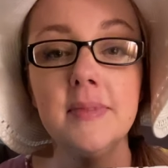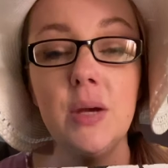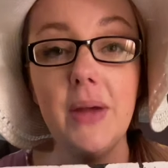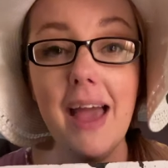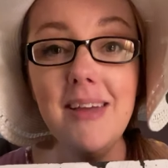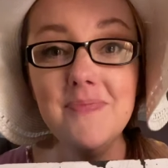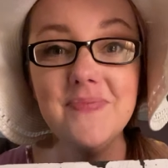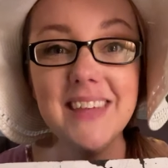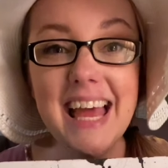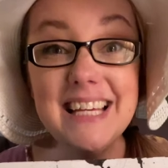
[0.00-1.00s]
Okay,
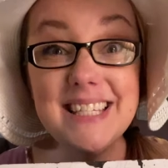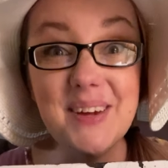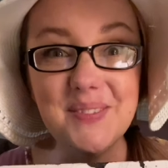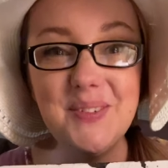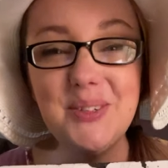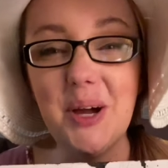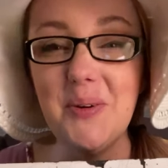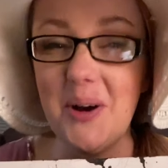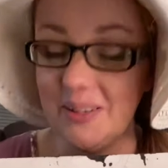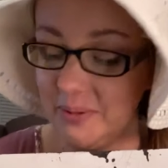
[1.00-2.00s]
so we'll go
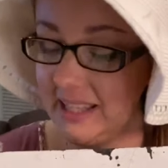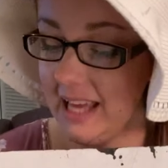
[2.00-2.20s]
on with the